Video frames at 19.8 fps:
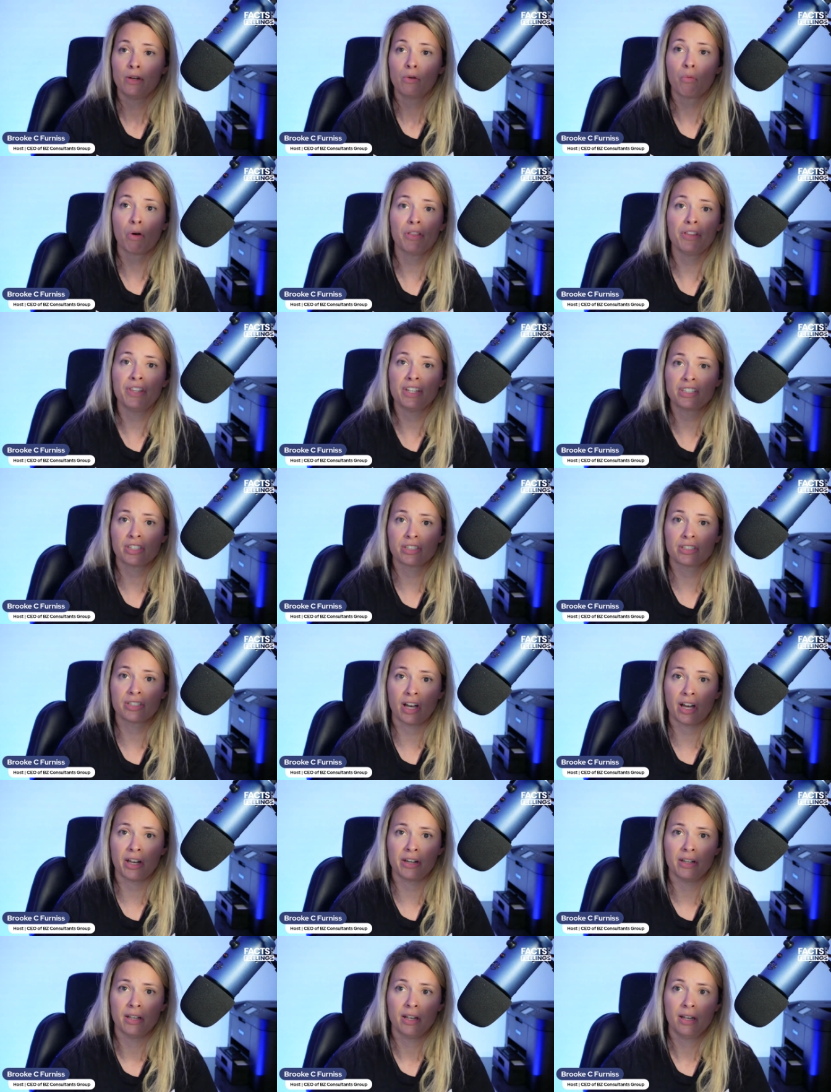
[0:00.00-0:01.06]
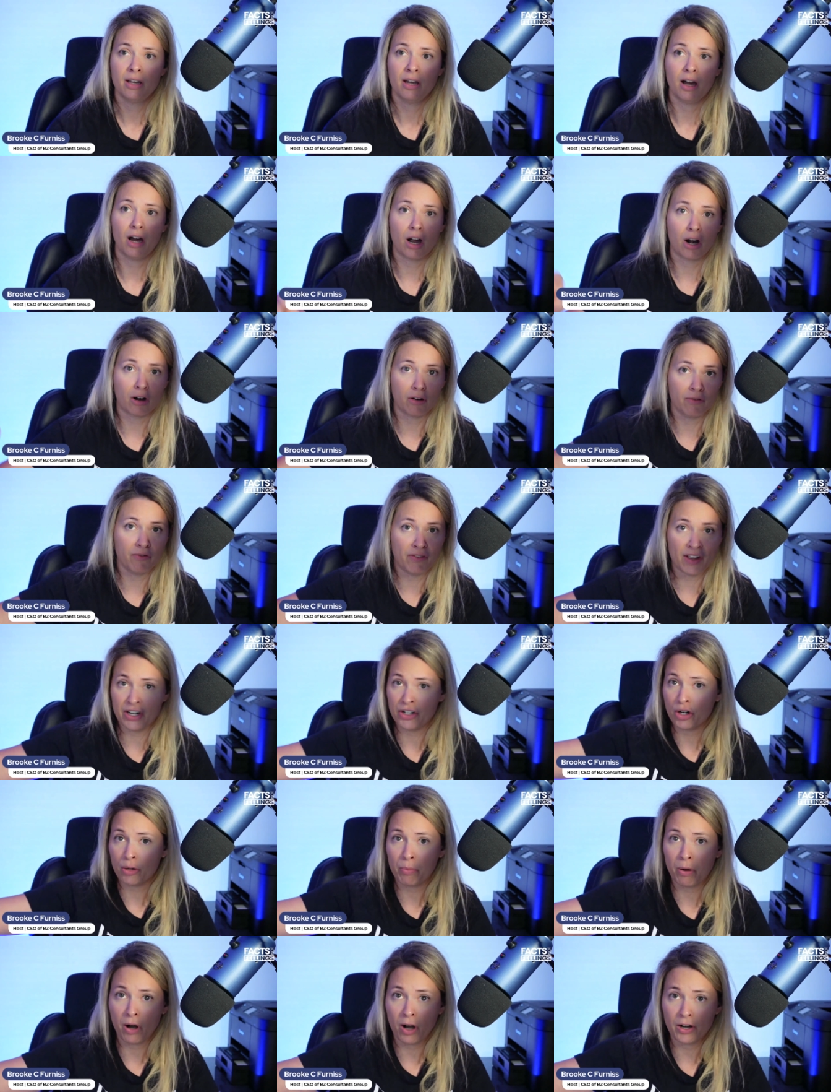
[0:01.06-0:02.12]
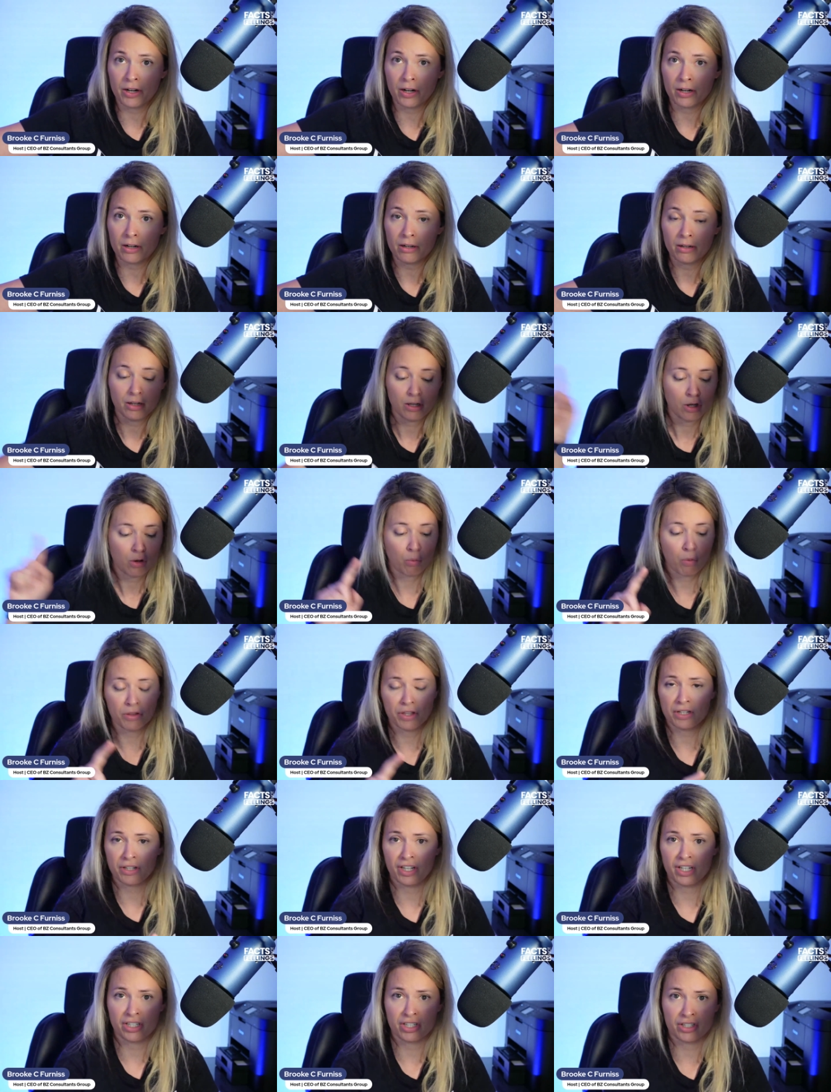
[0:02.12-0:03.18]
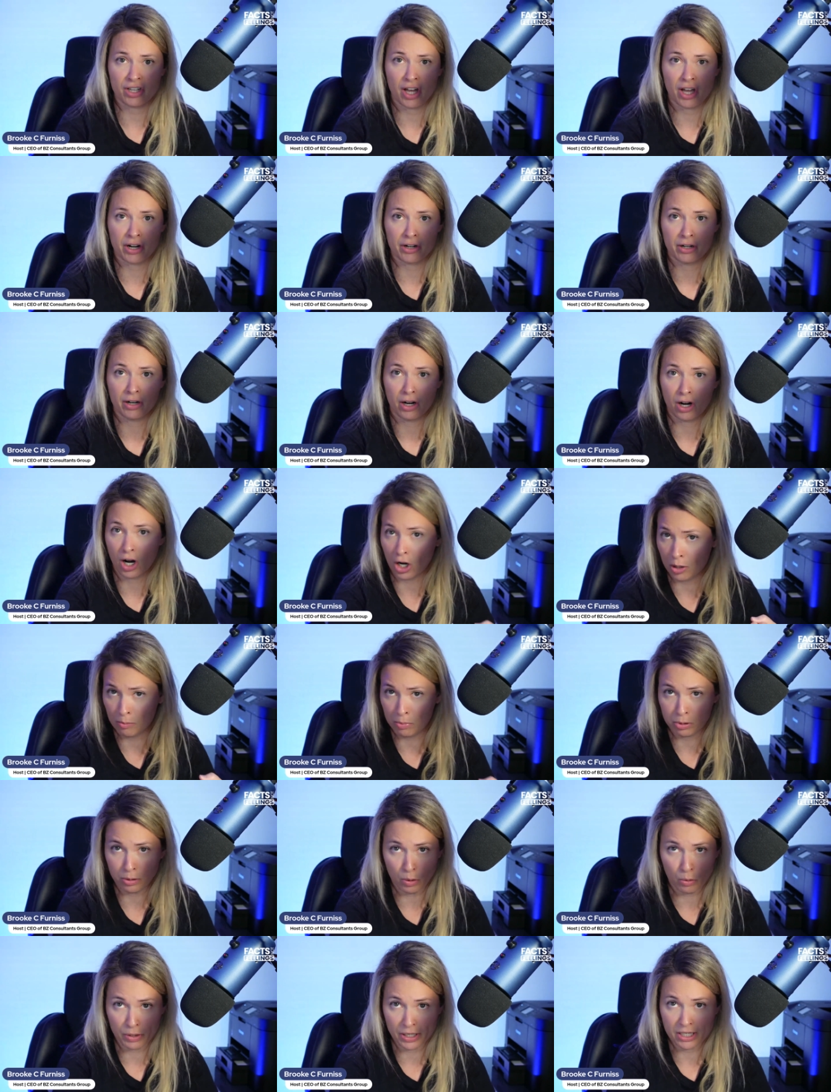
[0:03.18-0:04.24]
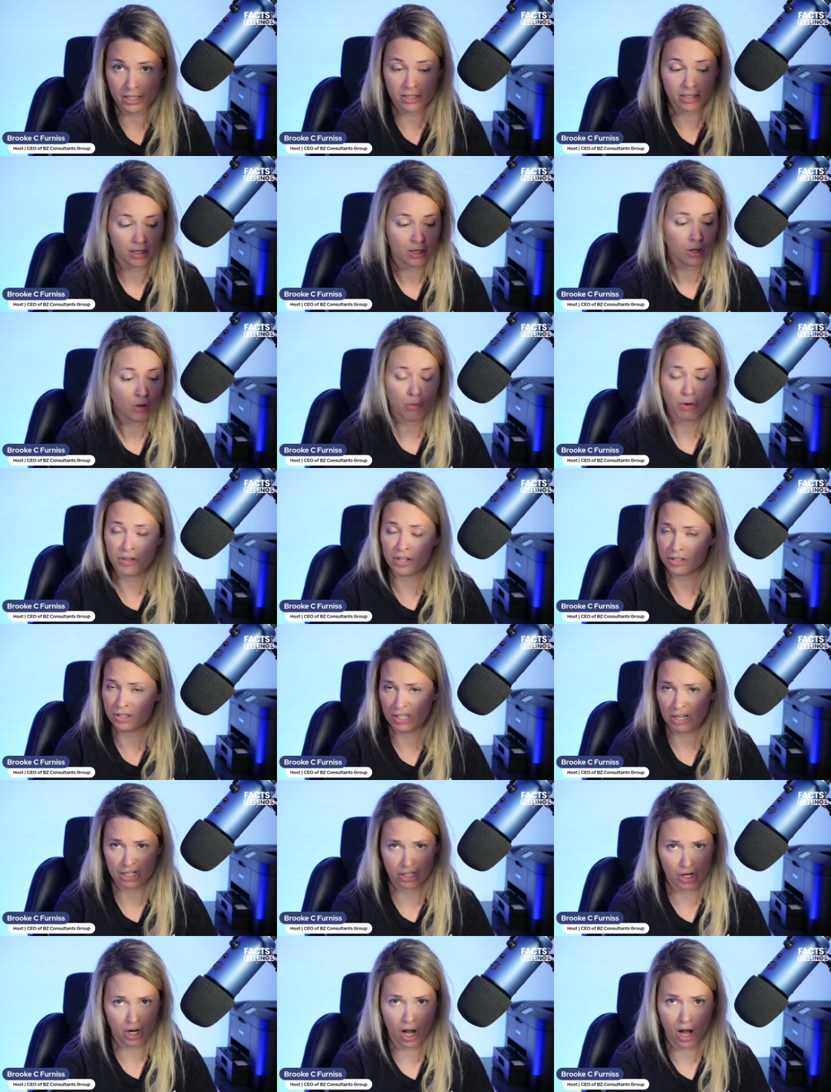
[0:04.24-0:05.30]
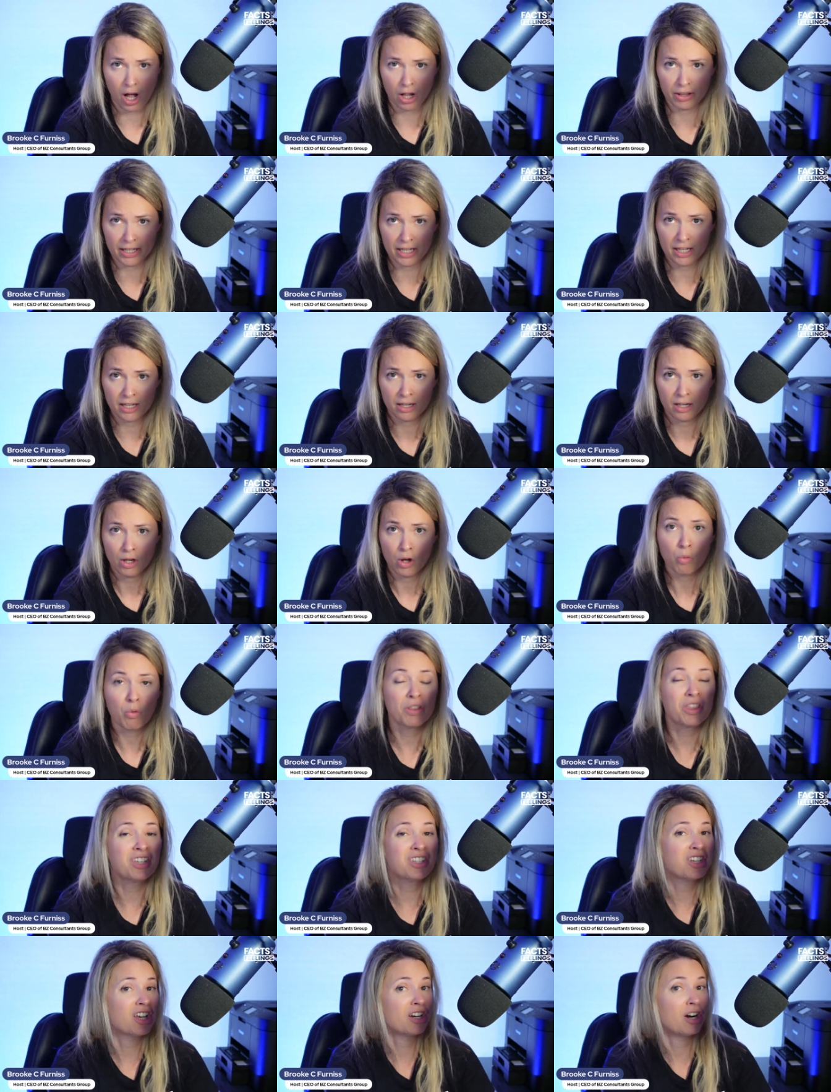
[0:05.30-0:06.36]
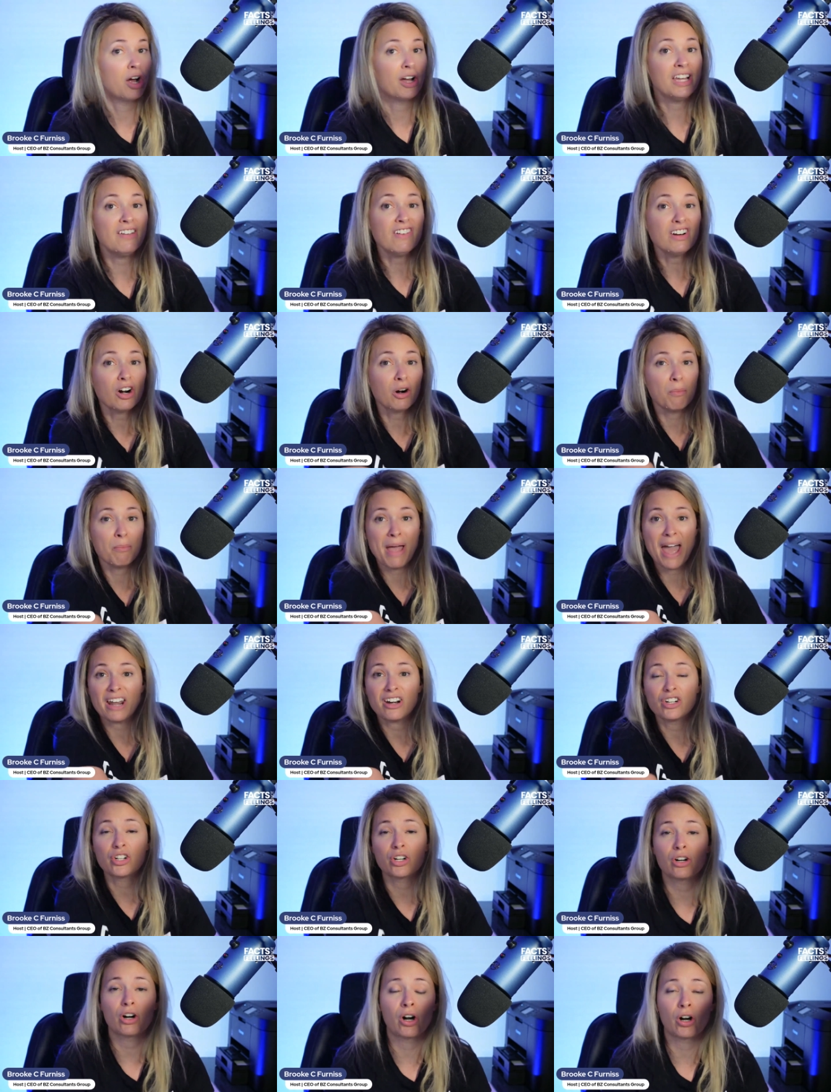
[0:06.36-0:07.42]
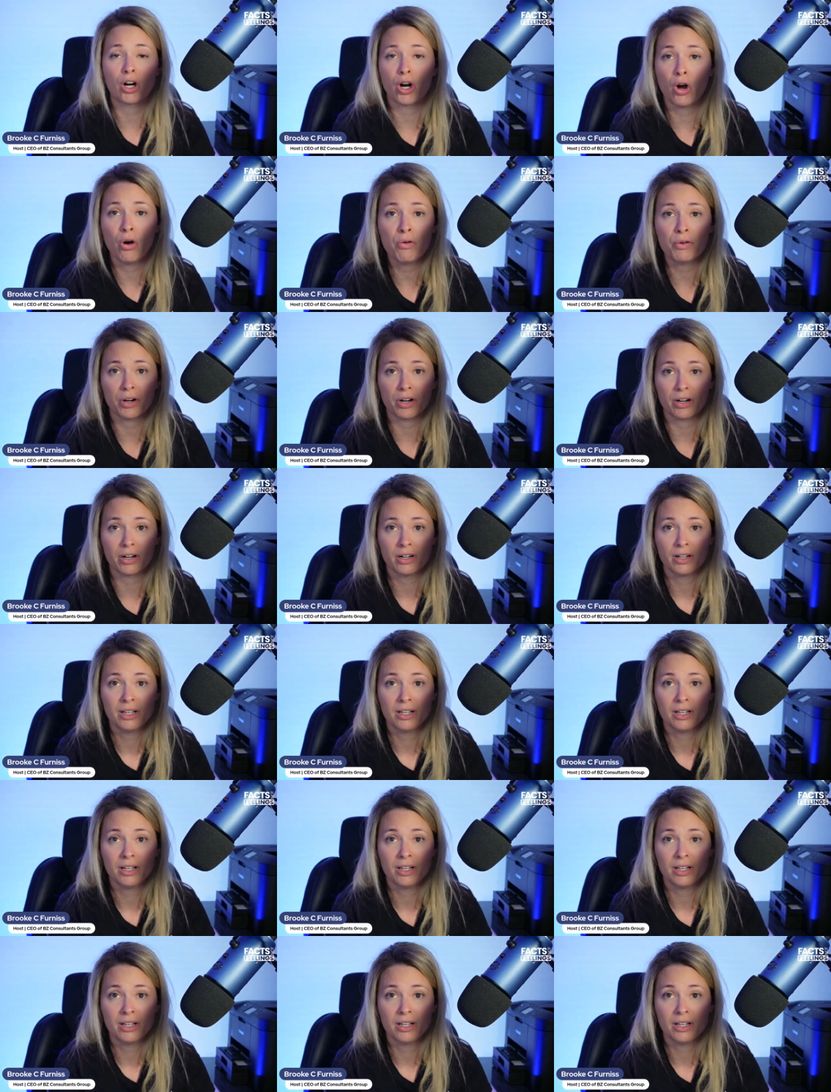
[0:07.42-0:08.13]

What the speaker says: whether this is on our vendor partner, whether this is on our employees, whether it's on a colleague, whether it's on even our manager or owner,